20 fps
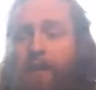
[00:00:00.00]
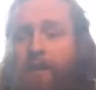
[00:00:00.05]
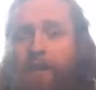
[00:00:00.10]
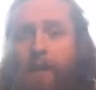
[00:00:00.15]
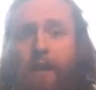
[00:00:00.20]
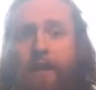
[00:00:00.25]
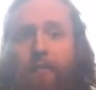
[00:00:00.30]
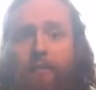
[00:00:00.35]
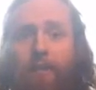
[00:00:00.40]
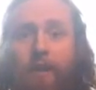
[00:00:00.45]

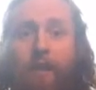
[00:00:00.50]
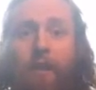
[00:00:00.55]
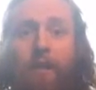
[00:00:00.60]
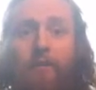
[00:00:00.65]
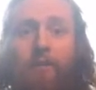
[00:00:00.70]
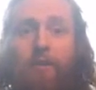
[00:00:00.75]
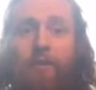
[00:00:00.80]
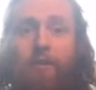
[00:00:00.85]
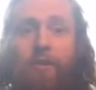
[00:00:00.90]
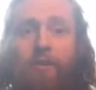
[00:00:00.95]
outside of the
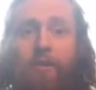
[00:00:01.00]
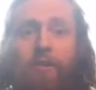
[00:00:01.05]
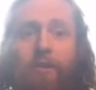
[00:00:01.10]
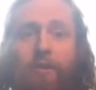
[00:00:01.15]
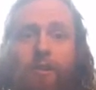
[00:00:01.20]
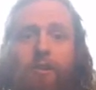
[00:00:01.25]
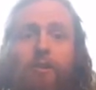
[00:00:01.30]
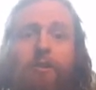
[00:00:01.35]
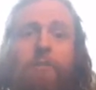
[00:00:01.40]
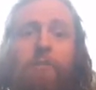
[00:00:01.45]
Christian
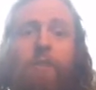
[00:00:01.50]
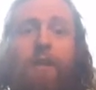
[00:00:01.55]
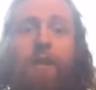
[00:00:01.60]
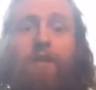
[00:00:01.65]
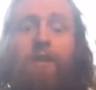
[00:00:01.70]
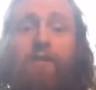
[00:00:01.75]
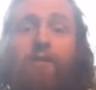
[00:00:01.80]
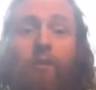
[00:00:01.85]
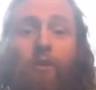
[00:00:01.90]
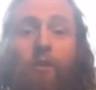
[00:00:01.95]
church, but I
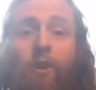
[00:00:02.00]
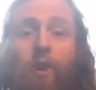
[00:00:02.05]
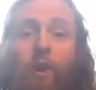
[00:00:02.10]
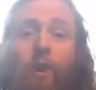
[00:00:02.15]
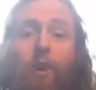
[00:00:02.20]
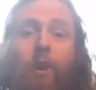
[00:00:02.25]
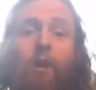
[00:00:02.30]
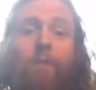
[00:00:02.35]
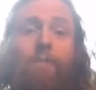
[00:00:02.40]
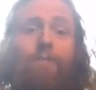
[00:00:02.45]
still
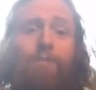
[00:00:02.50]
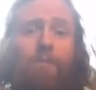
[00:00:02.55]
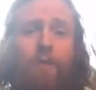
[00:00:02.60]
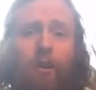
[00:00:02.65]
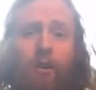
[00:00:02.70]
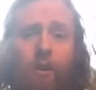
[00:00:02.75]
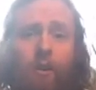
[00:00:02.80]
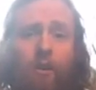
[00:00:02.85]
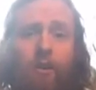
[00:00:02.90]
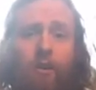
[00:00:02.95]

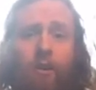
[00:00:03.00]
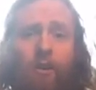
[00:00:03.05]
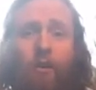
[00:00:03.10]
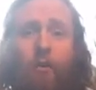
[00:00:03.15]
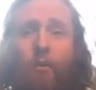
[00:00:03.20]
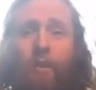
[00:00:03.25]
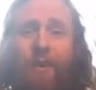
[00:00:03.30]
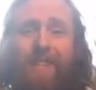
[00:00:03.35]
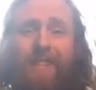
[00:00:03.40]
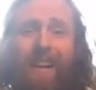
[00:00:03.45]

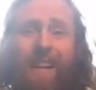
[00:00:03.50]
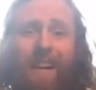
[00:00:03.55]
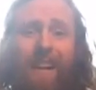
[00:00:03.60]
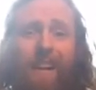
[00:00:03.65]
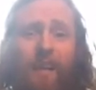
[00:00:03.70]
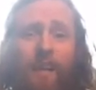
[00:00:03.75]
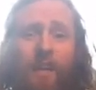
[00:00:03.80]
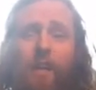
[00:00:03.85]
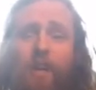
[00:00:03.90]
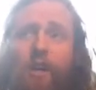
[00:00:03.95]
always
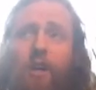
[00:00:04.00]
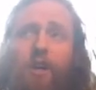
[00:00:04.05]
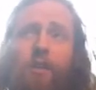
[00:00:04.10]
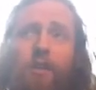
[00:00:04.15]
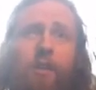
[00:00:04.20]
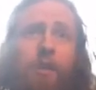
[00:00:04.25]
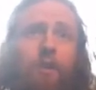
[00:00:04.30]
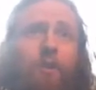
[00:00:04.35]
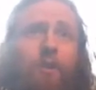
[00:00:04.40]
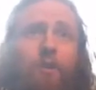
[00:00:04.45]
had
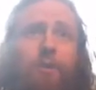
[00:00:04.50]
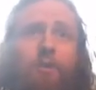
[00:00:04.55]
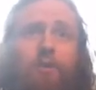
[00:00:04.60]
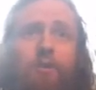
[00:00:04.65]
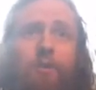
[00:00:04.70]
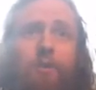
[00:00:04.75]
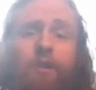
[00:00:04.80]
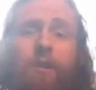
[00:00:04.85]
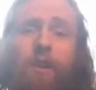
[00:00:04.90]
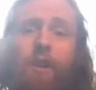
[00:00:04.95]
the
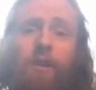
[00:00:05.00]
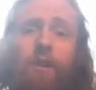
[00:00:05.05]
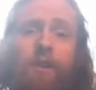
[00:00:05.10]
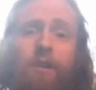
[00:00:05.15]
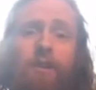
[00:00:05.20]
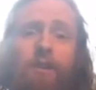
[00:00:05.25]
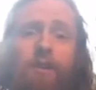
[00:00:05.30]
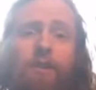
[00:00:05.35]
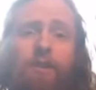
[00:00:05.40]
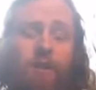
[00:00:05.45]
cultural
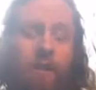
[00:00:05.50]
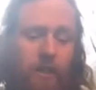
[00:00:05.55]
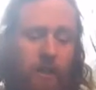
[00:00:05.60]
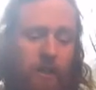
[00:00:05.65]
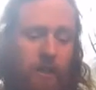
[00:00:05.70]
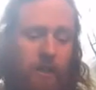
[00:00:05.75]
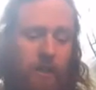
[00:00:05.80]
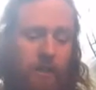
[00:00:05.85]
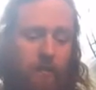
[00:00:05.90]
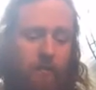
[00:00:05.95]
currents
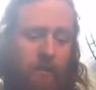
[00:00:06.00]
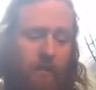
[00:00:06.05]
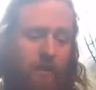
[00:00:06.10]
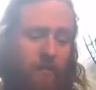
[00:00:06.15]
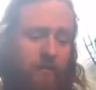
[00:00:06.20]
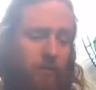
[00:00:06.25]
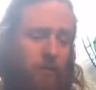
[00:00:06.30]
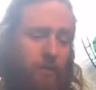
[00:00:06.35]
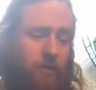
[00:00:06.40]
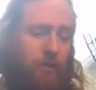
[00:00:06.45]
and
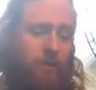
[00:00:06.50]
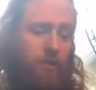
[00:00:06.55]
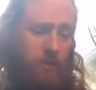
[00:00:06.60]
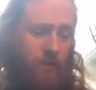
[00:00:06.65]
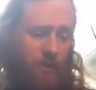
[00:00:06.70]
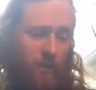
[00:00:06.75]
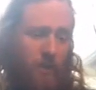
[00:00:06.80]
reinforced